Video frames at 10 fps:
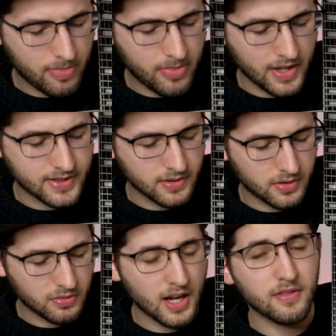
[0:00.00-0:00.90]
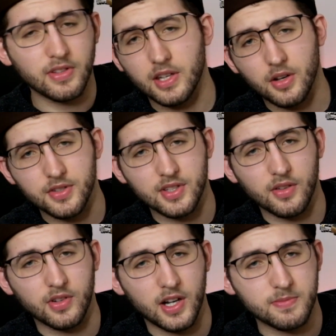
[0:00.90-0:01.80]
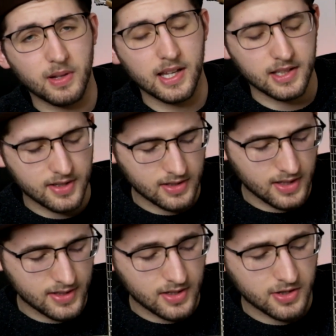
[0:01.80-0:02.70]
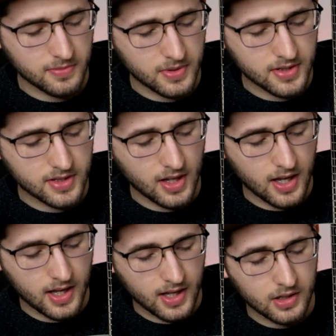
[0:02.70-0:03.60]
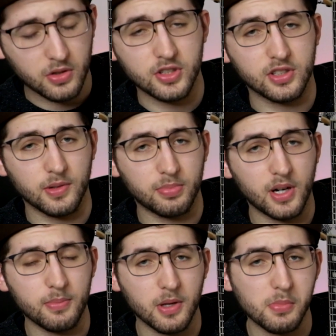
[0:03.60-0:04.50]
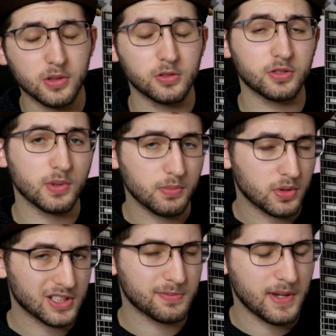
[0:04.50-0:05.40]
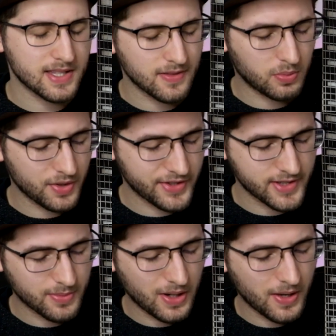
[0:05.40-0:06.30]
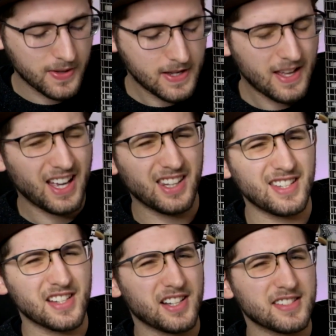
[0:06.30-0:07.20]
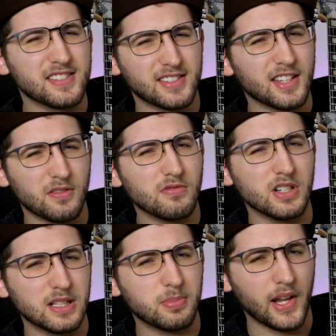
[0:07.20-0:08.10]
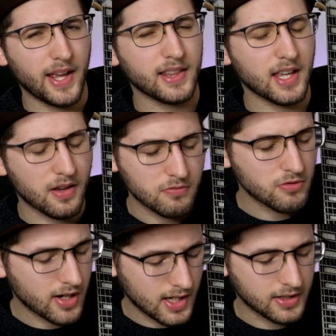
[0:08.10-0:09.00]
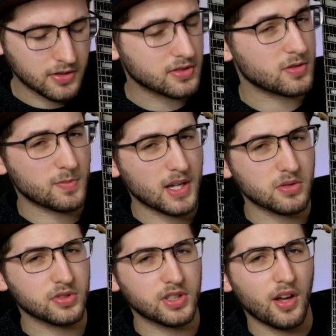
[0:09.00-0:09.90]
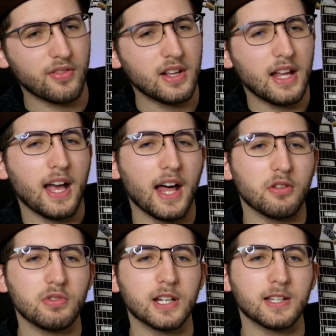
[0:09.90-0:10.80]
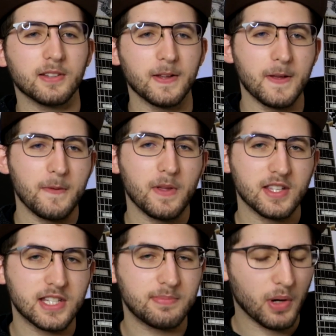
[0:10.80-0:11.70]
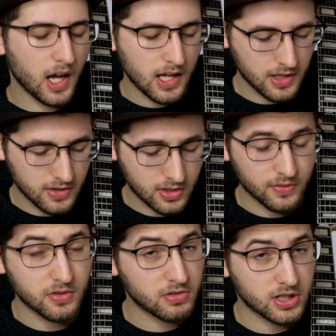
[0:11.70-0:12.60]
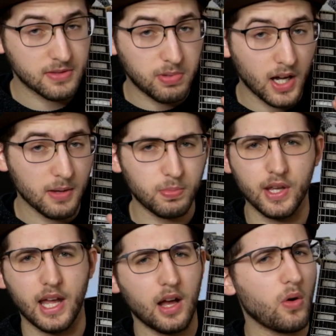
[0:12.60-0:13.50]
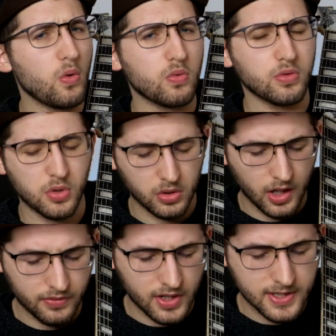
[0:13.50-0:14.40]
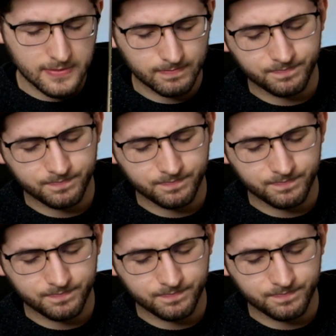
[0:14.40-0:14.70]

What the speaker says: There's some great videos of guys playing these instruments, not just the premier models, but more expensive ones as well. And these artists, they can really play. They can really do some special stuff, and it really can inspire you. So if you're inspired by that, oh, you'll love this.